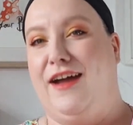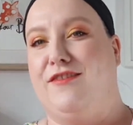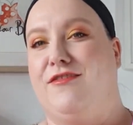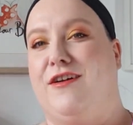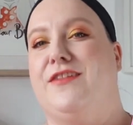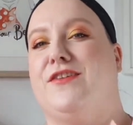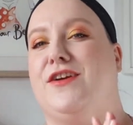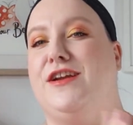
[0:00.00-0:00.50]
I'd
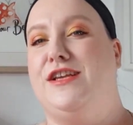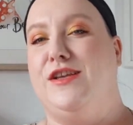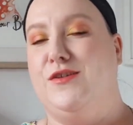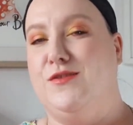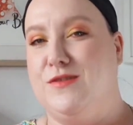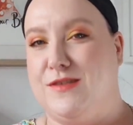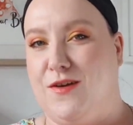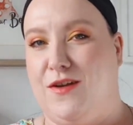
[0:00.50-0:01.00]
rather
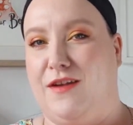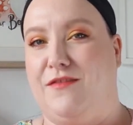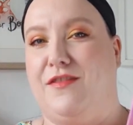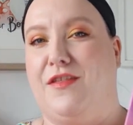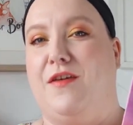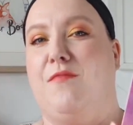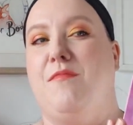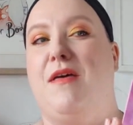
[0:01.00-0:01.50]
use all of
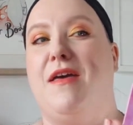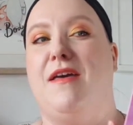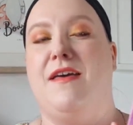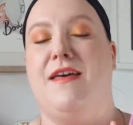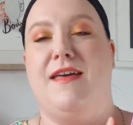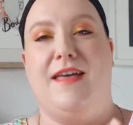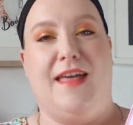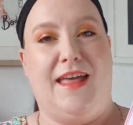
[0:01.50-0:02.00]
them.
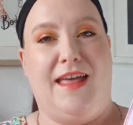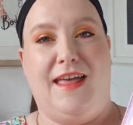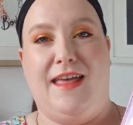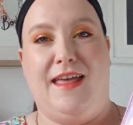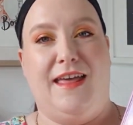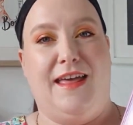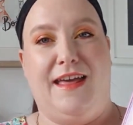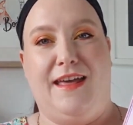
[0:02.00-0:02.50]

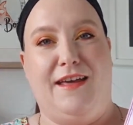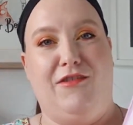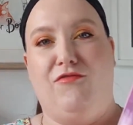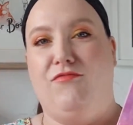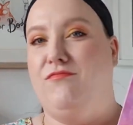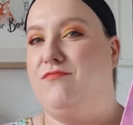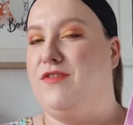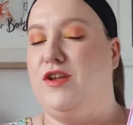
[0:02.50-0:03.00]

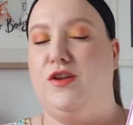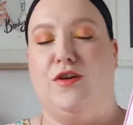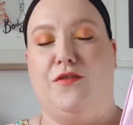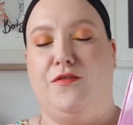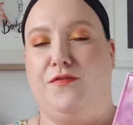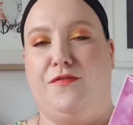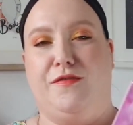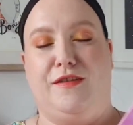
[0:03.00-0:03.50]

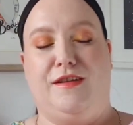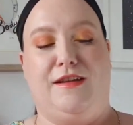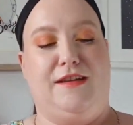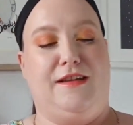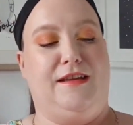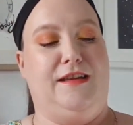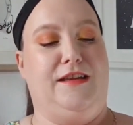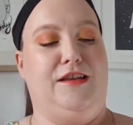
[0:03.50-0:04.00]
Love
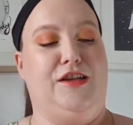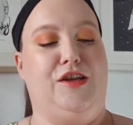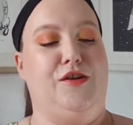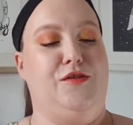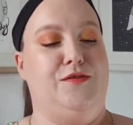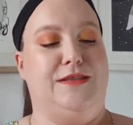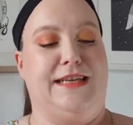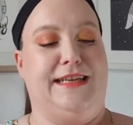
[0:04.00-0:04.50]

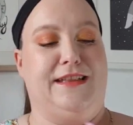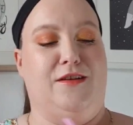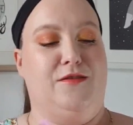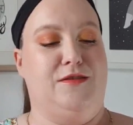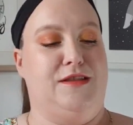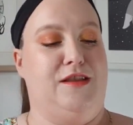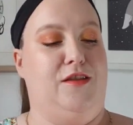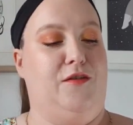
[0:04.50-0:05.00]
using
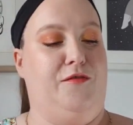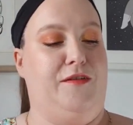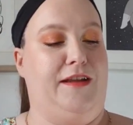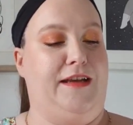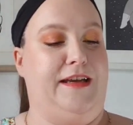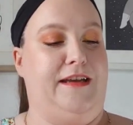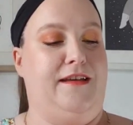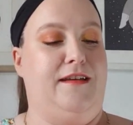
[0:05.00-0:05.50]
those
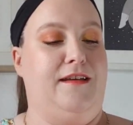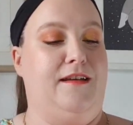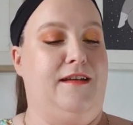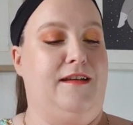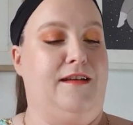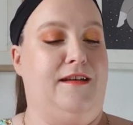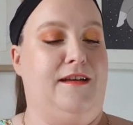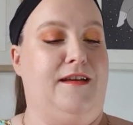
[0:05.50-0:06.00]
lovely
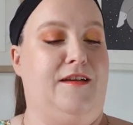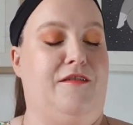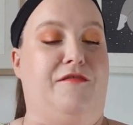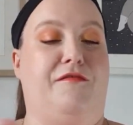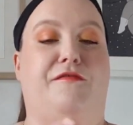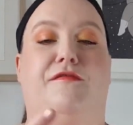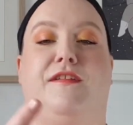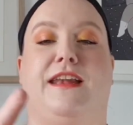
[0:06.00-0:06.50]

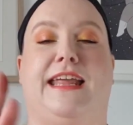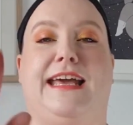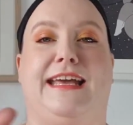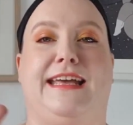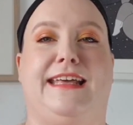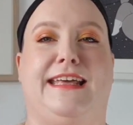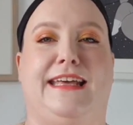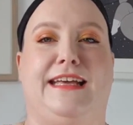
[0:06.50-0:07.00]

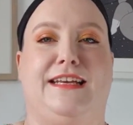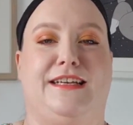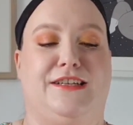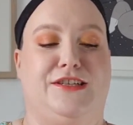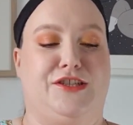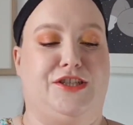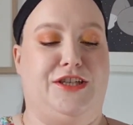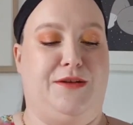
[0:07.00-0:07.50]
flaky
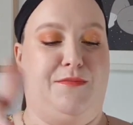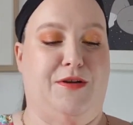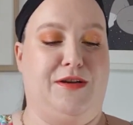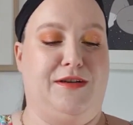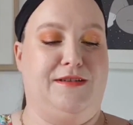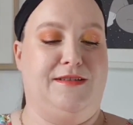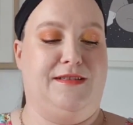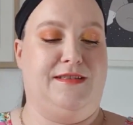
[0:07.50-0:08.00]

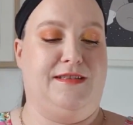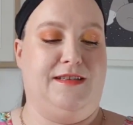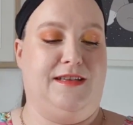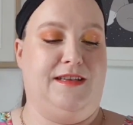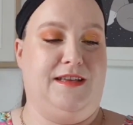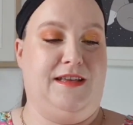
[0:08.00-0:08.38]
shimmers.